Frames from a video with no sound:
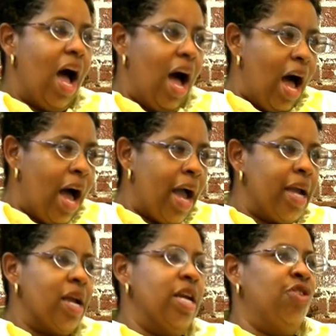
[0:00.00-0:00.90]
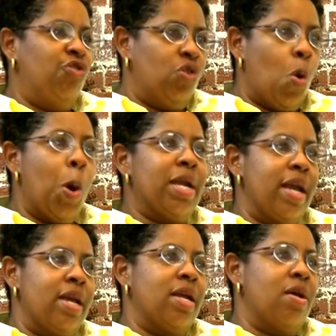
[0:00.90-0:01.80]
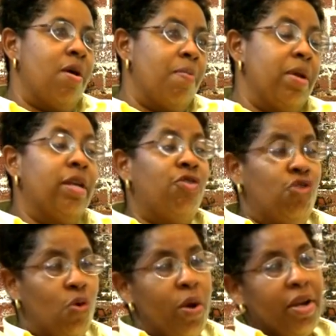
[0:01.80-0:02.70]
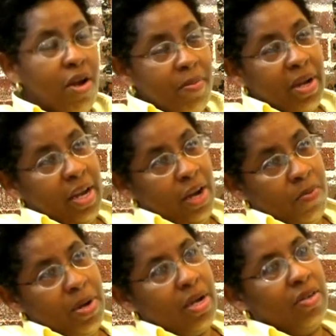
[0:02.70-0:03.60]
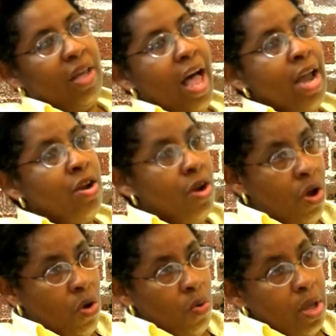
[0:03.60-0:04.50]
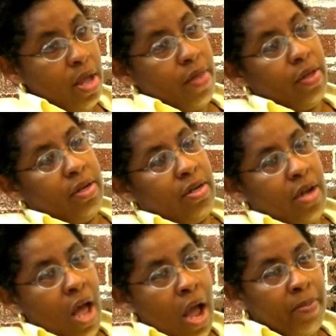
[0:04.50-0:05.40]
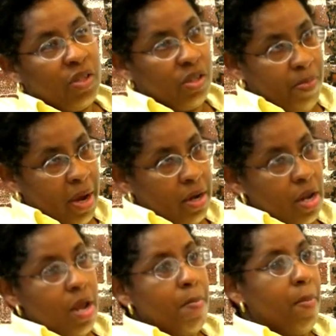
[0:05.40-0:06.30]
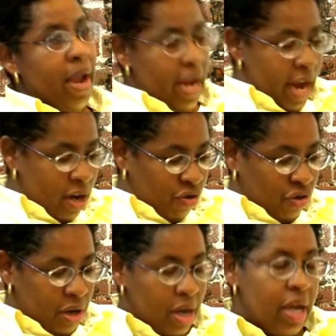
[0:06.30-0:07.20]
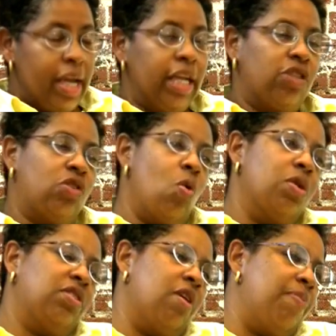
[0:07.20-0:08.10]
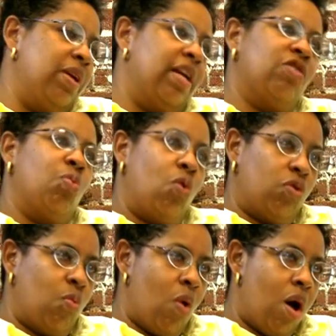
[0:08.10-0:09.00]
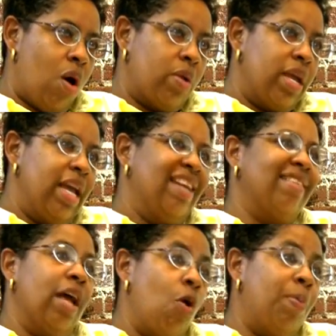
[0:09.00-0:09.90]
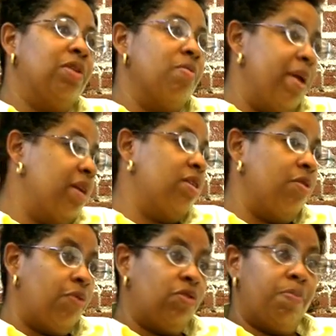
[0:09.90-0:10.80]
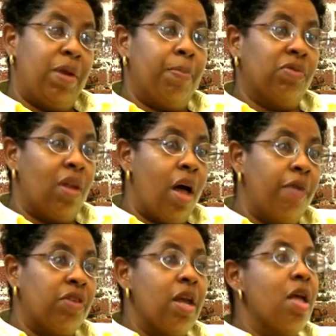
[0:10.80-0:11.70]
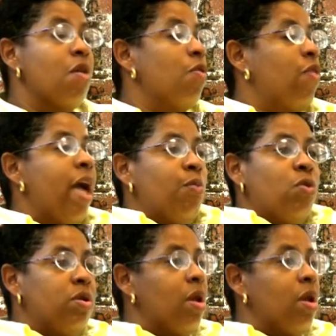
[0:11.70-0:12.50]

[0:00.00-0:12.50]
I enjoy getting up and enjoy coming here because I know that the time spent, my energy is towards something that's worthwhile and is helping to make a difference in people's lives that